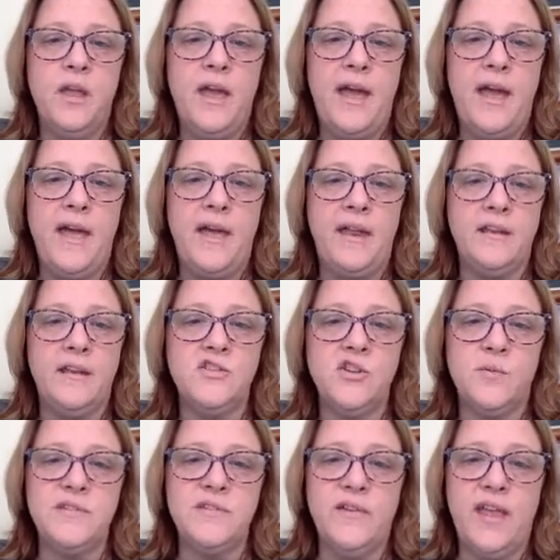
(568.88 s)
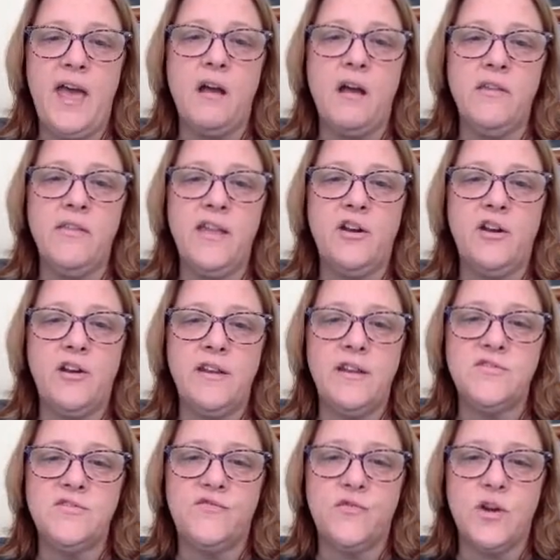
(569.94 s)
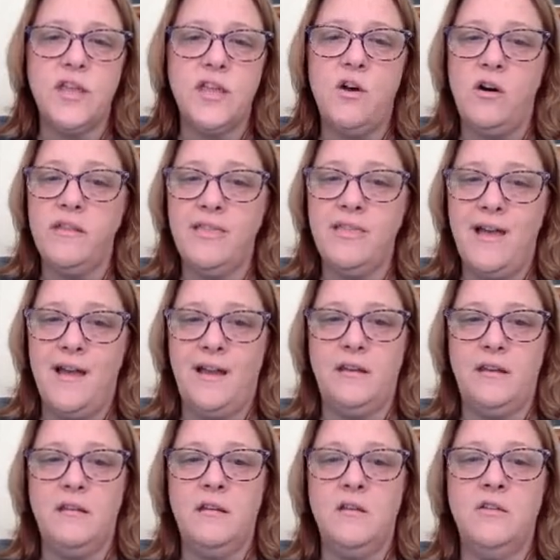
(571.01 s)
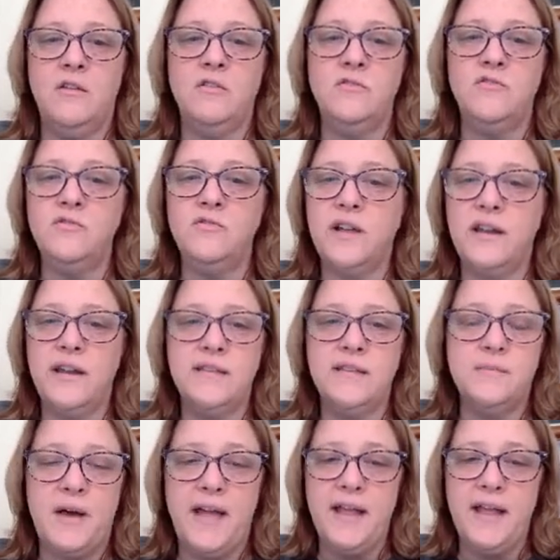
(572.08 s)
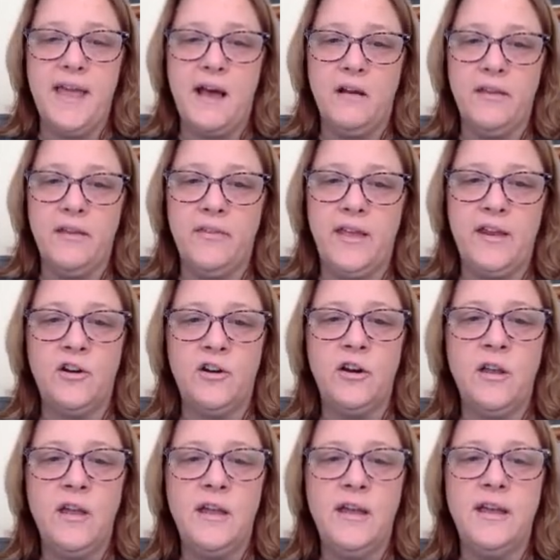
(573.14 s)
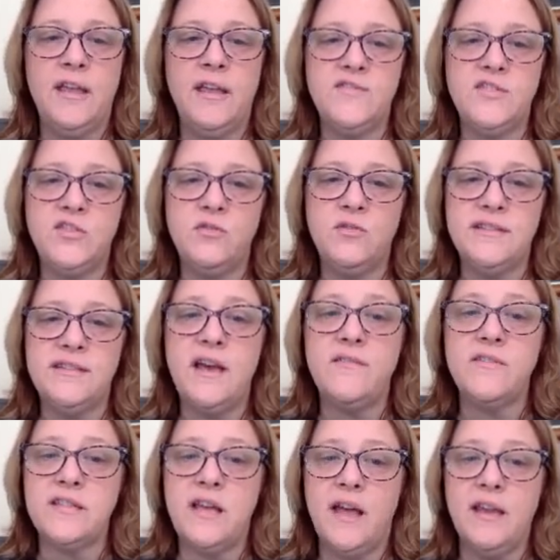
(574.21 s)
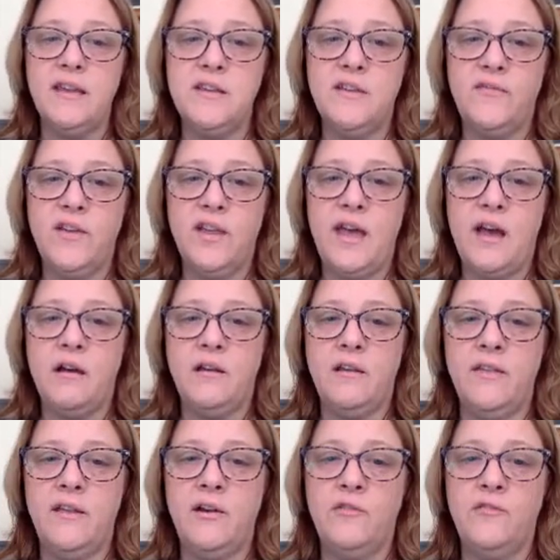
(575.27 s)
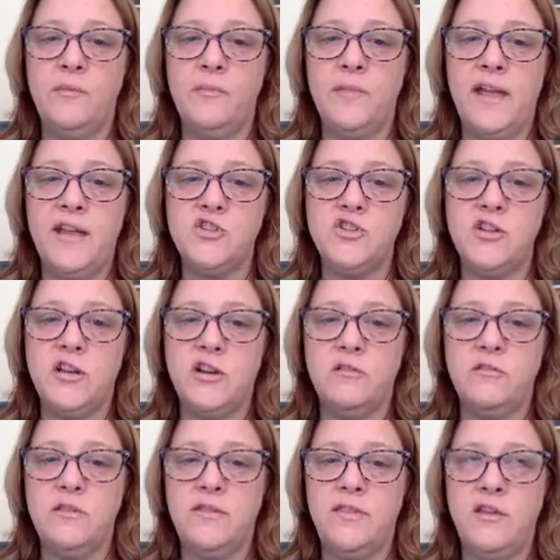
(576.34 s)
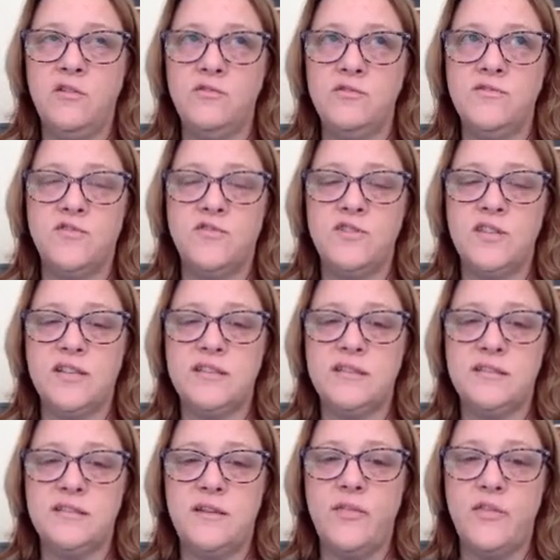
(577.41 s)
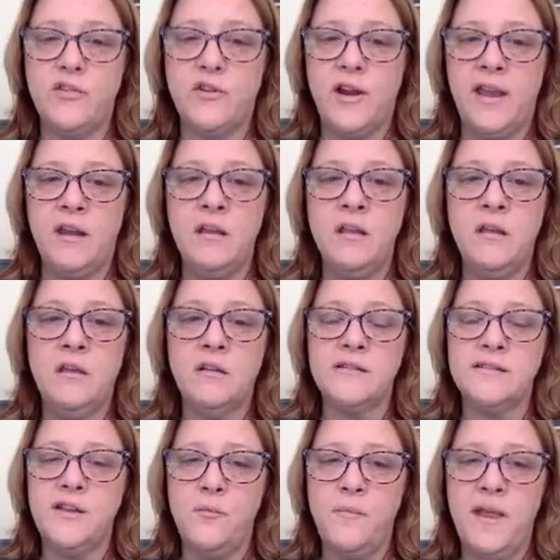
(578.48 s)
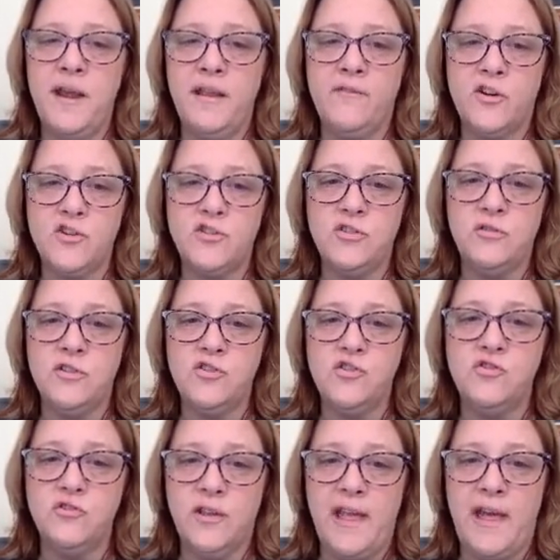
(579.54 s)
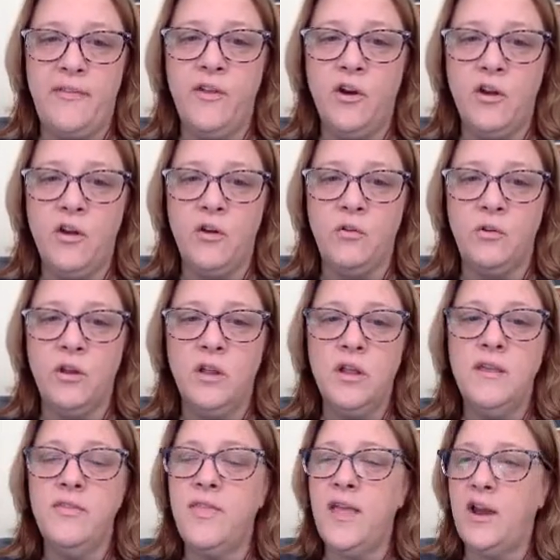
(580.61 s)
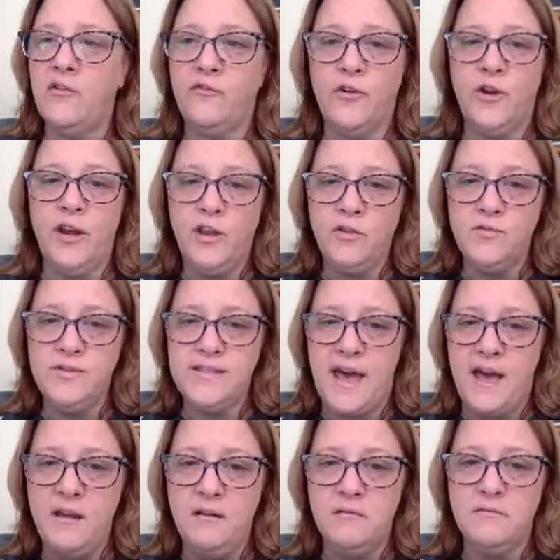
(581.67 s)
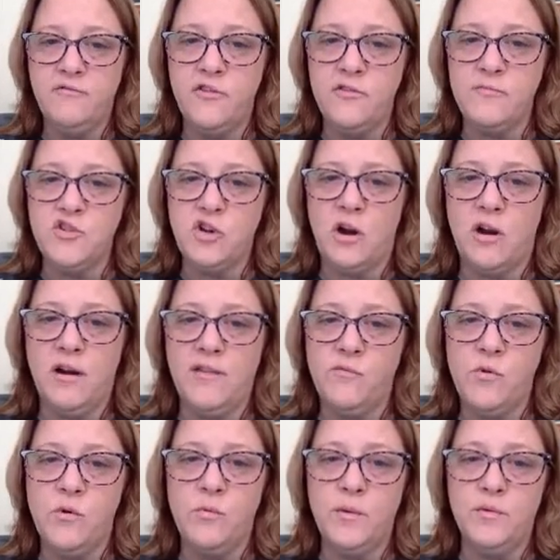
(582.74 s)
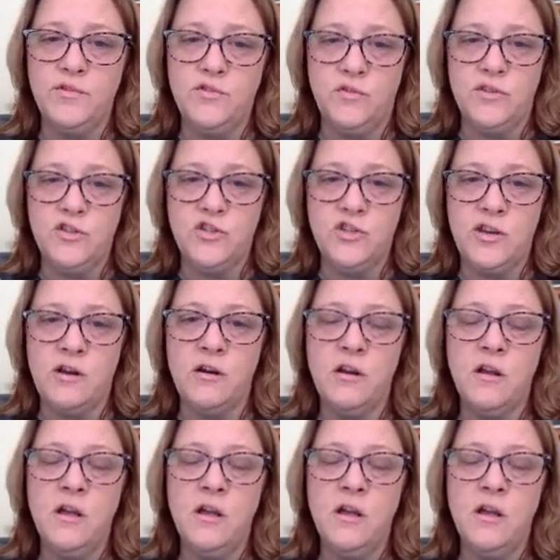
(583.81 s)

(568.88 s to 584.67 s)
And in terms of a calculator, it is free online. You do not need to buy a calculator. If students have a scientific calculator from last year that they used for 6th and 7th grade, because I know many of our students usually had their own, they are free to use that for the majority of what we will do this year.